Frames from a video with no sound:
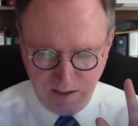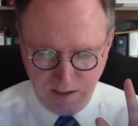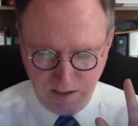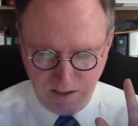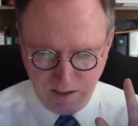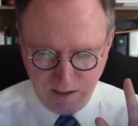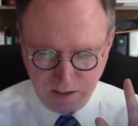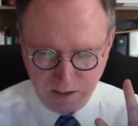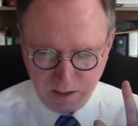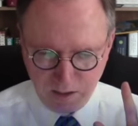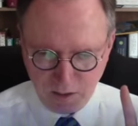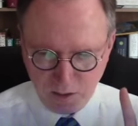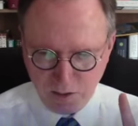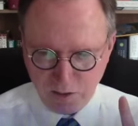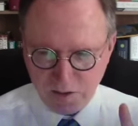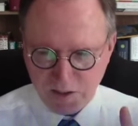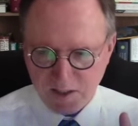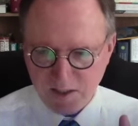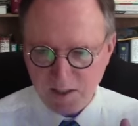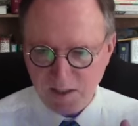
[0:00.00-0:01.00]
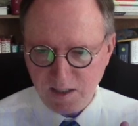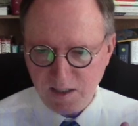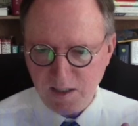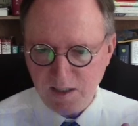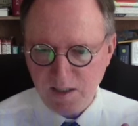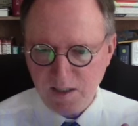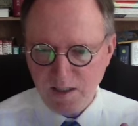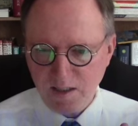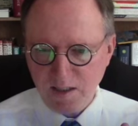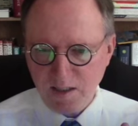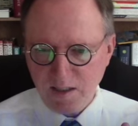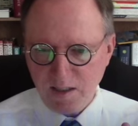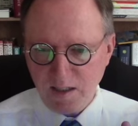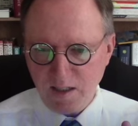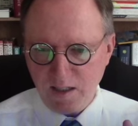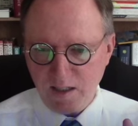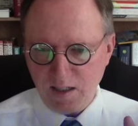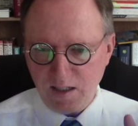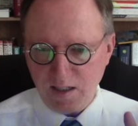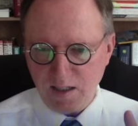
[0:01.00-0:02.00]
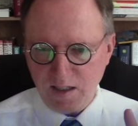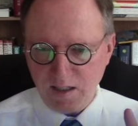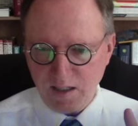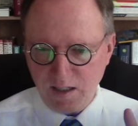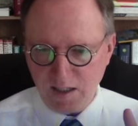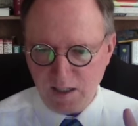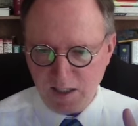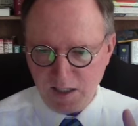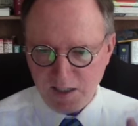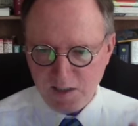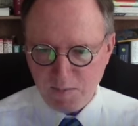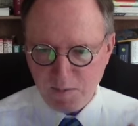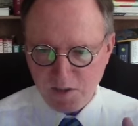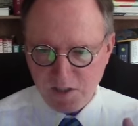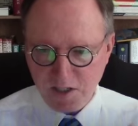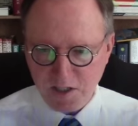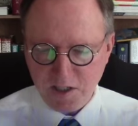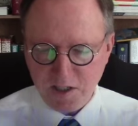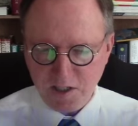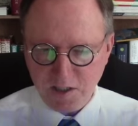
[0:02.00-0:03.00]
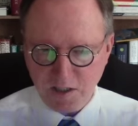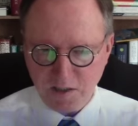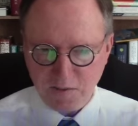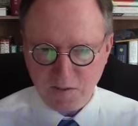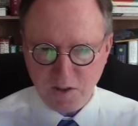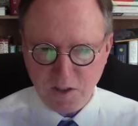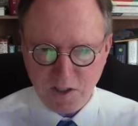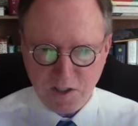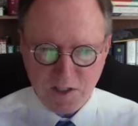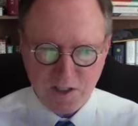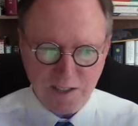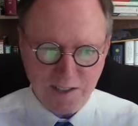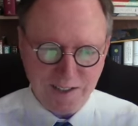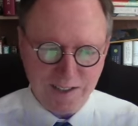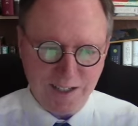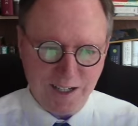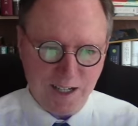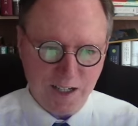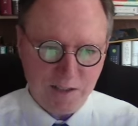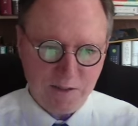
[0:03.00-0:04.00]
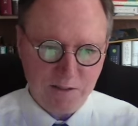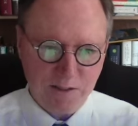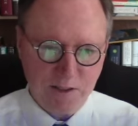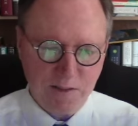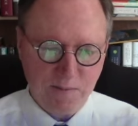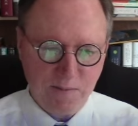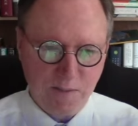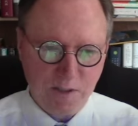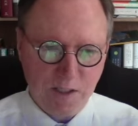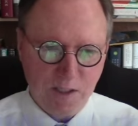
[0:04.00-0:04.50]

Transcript: includes the uh, exposition of Christian doctrine.